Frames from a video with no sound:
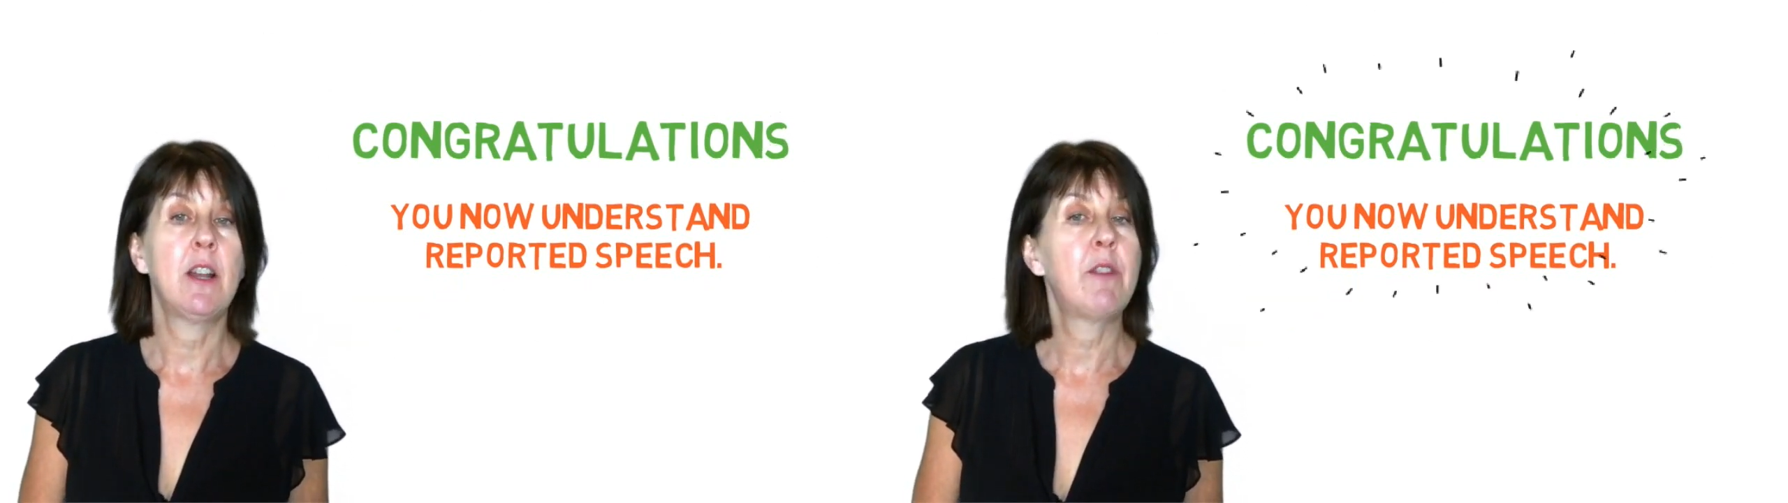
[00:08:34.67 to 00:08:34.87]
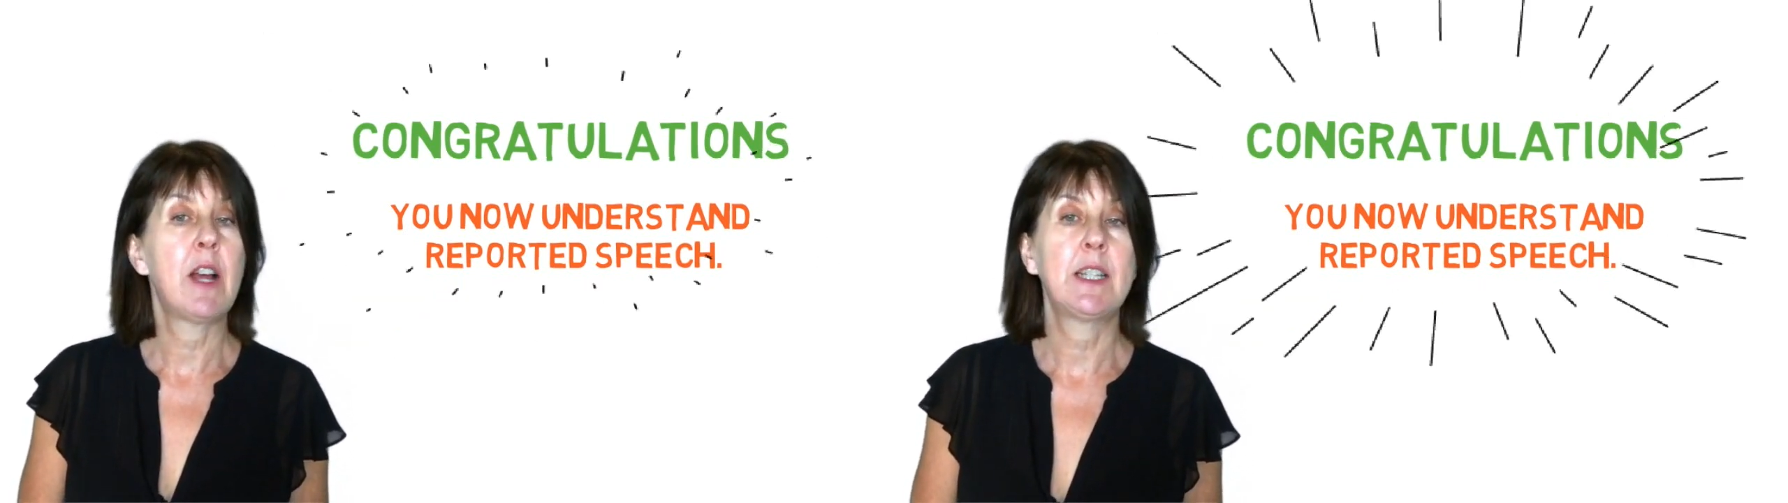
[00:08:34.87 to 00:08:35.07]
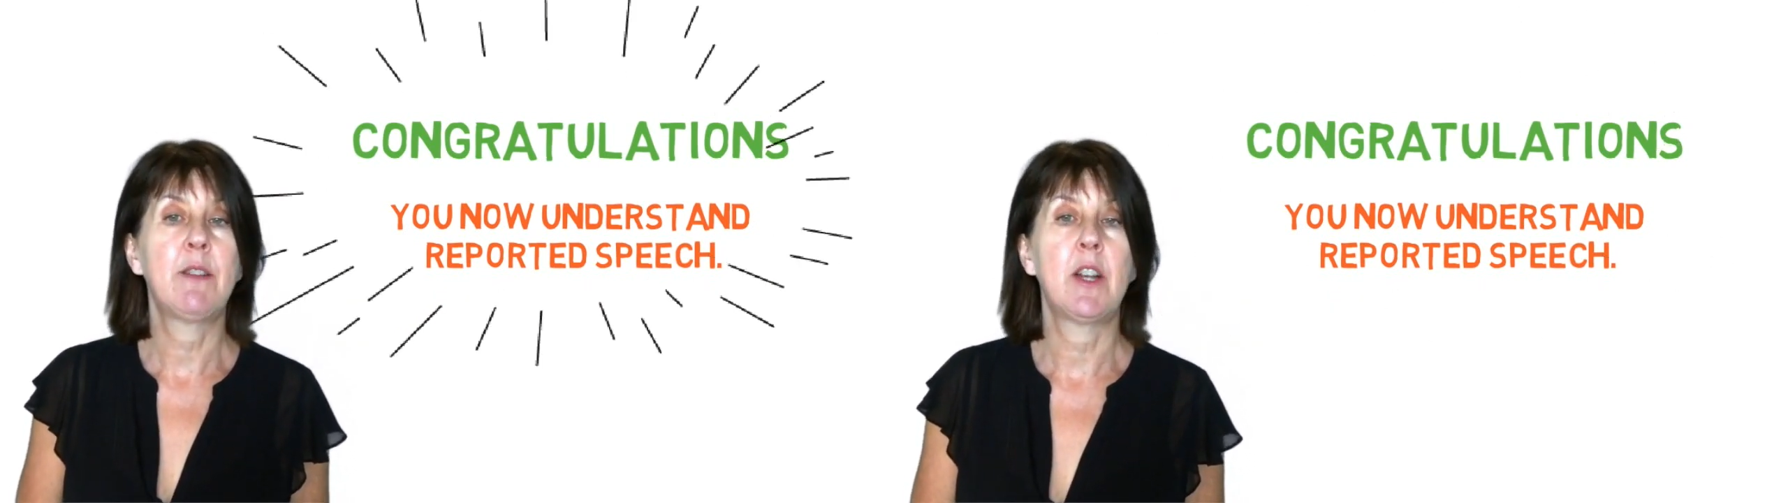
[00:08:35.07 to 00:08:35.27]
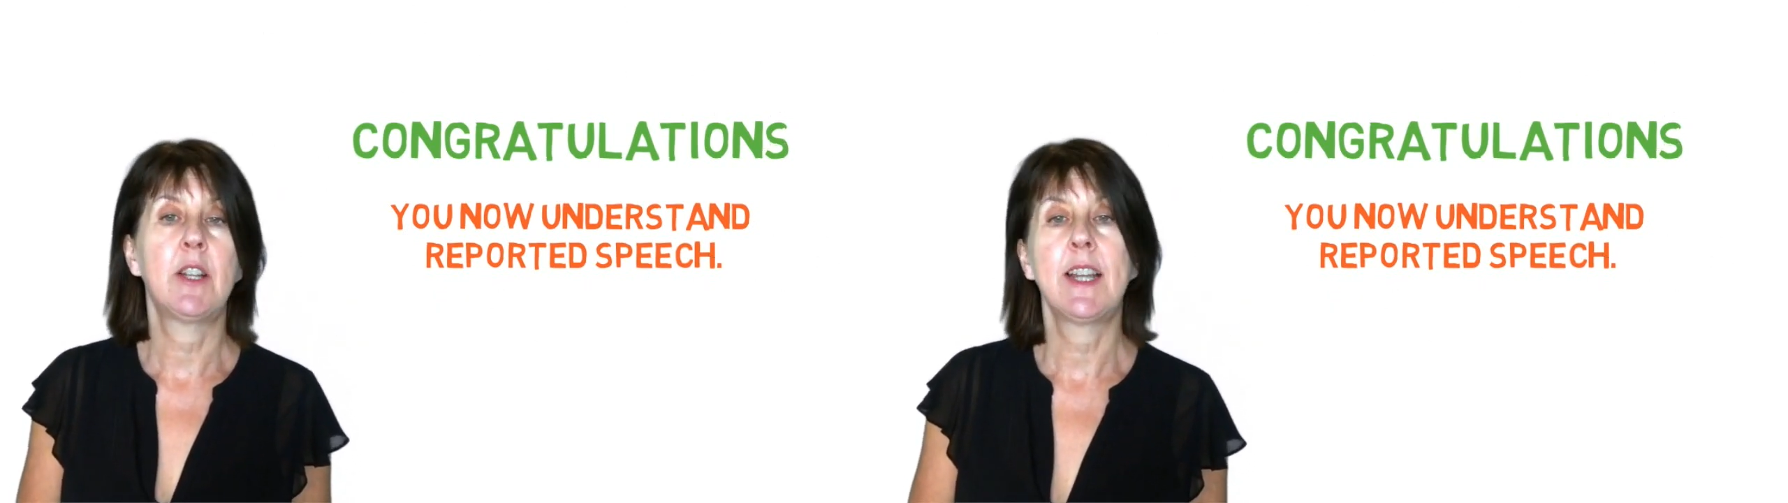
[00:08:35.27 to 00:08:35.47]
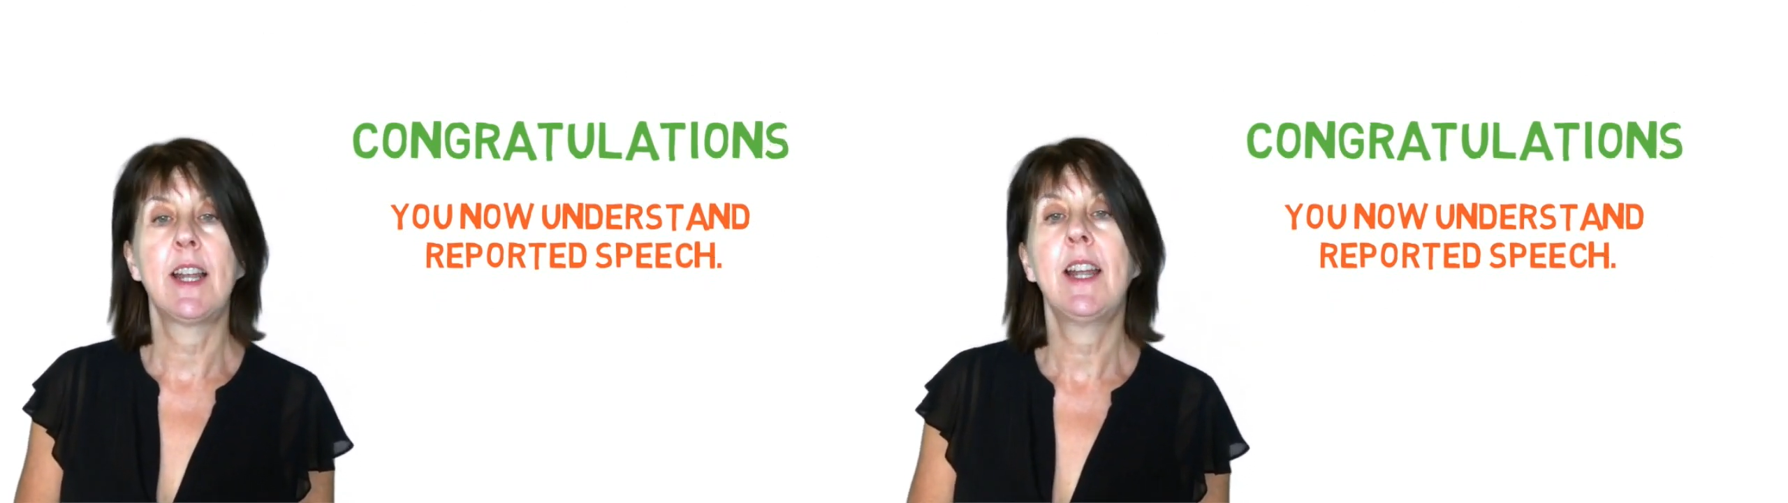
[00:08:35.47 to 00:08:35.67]
and vice
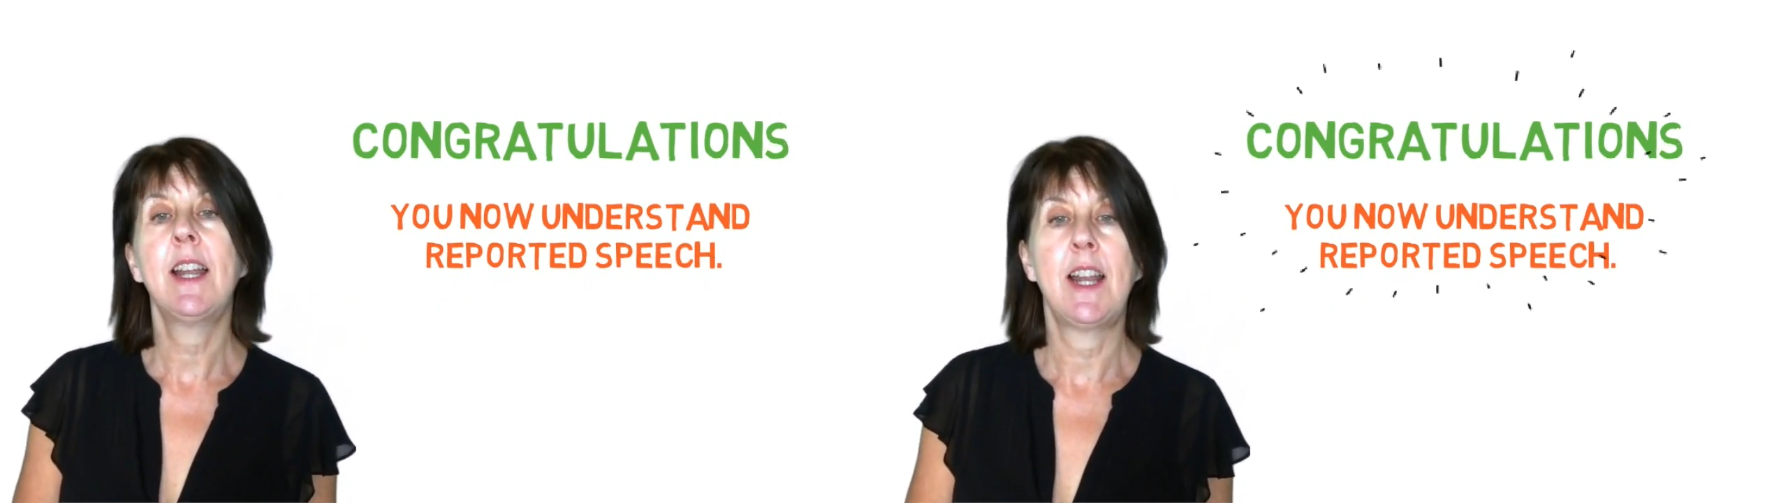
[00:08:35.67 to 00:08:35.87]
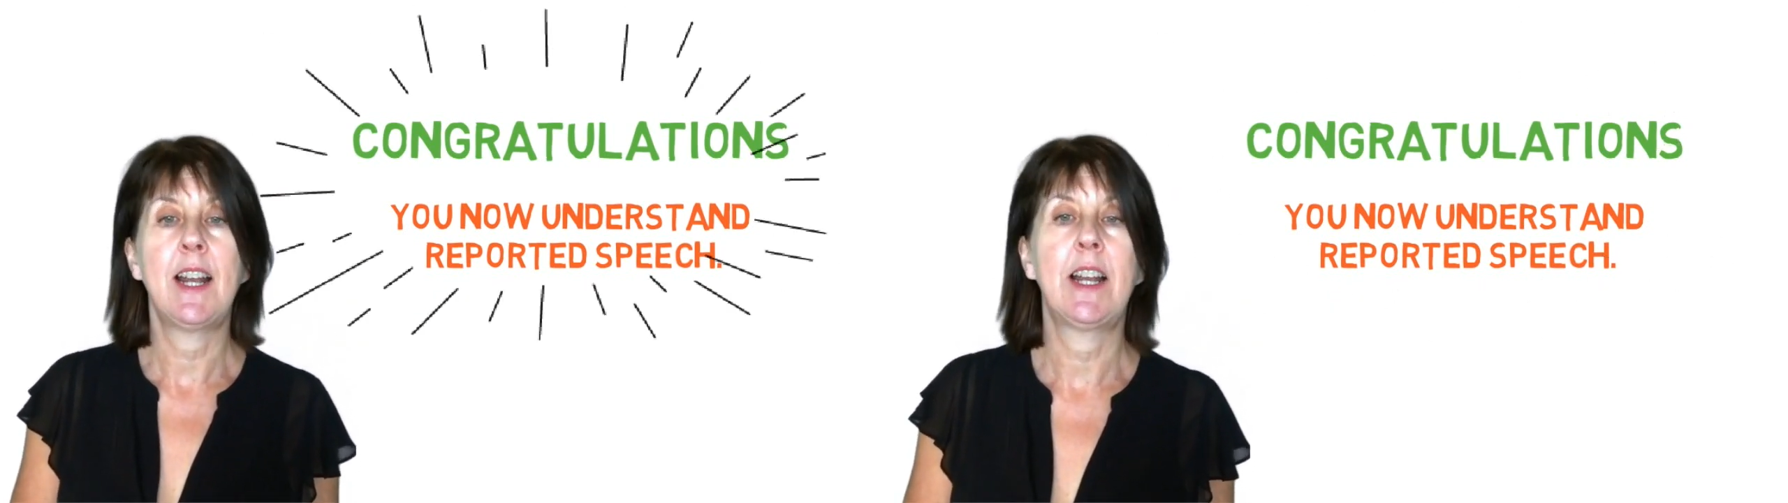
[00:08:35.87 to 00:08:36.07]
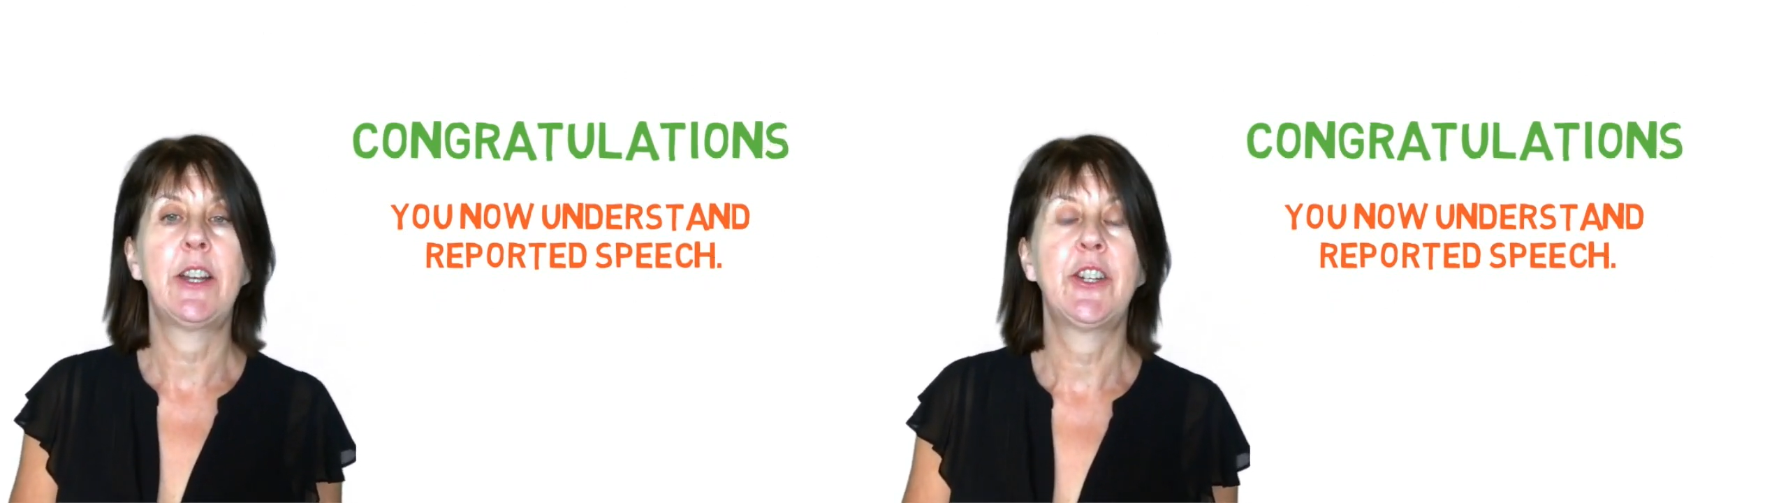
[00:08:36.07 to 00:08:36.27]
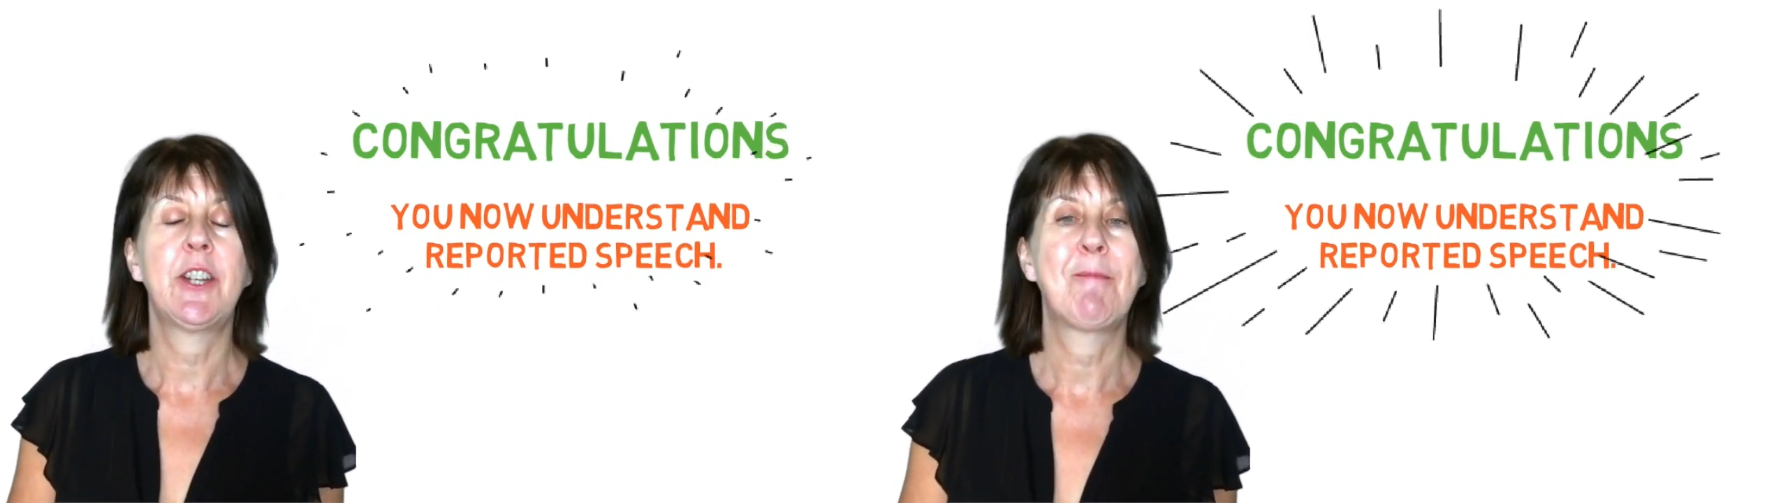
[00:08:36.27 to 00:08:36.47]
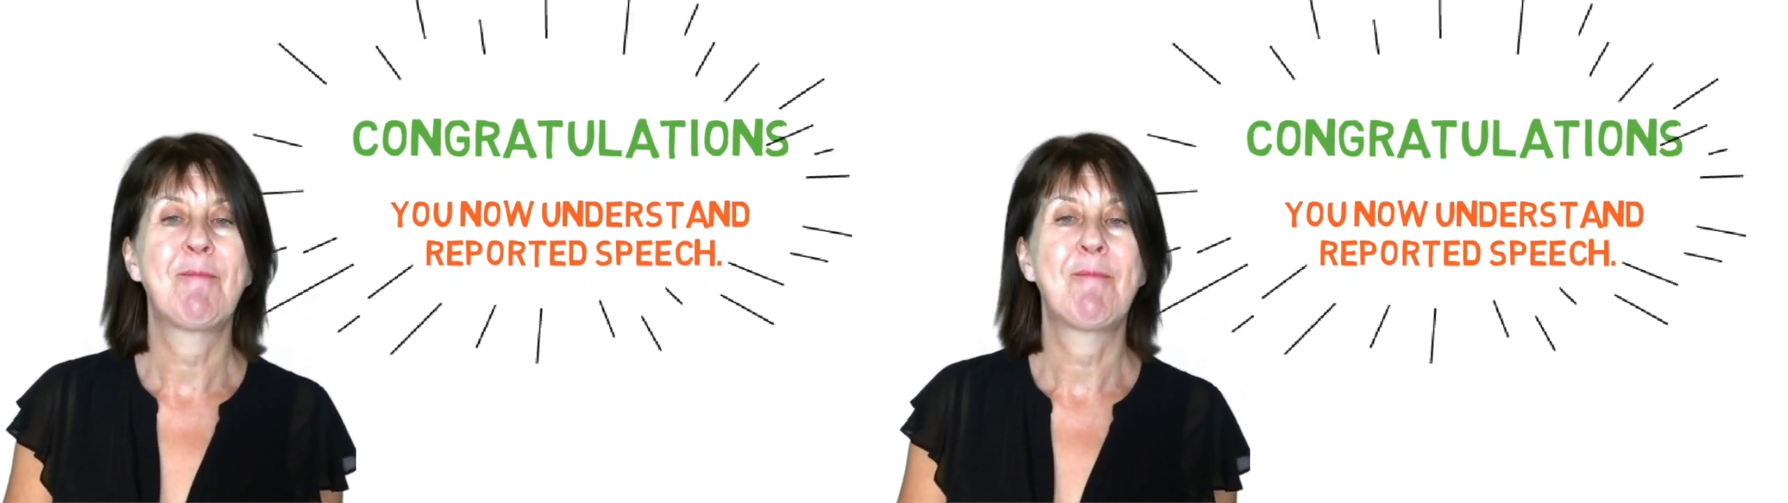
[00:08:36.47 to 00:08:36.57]
versa in English.